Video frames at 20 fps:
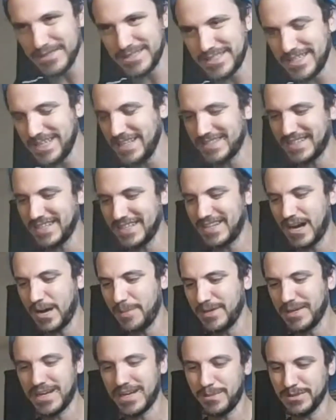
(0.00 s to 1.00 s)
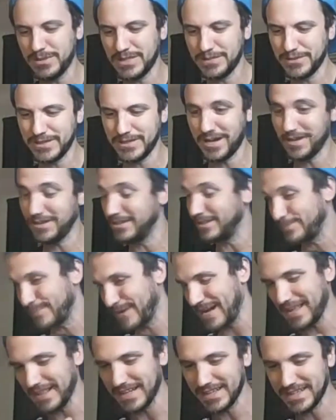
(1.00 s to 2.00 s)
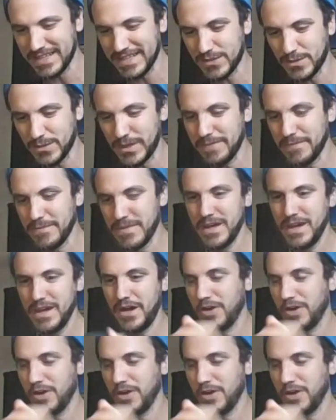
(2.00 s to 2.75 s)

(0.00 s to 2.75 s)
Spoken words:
Obviously, this can come in a couple different colors, but I like this one.